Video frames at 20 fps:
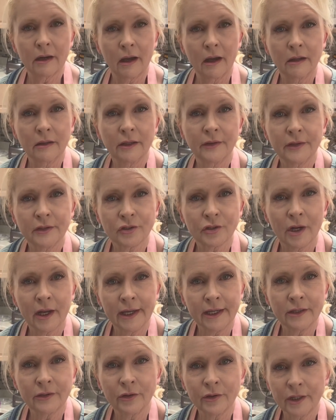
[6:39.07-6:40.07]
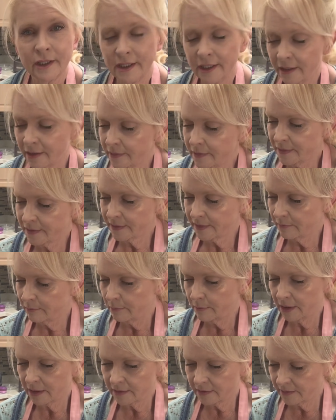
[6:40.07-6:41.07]
all of the dry ingredients
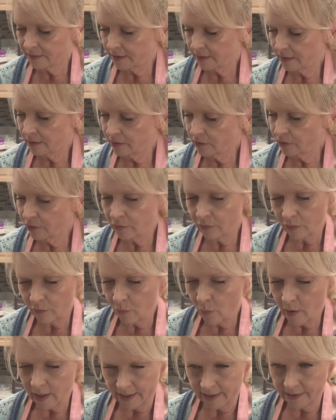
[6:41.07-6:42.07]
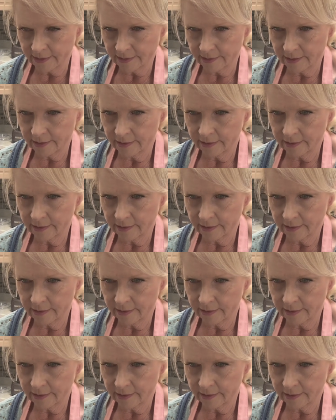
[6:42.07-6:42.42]
mixed into the wet.